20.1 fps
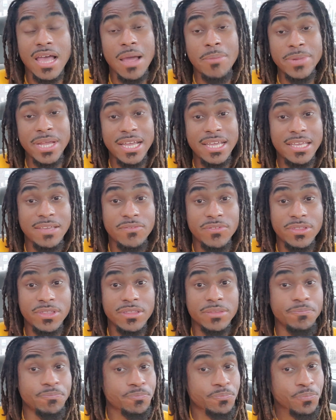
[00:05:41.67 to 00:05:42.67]
I'm not
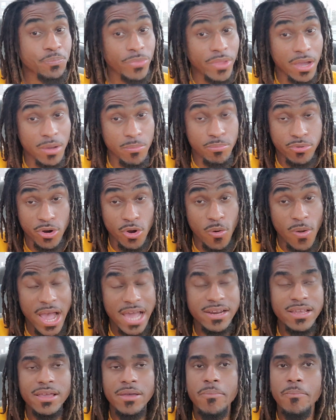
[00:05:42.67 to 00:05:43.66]
even a pro
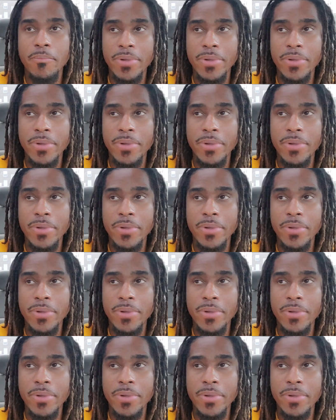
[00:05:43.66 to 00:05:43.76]
at it,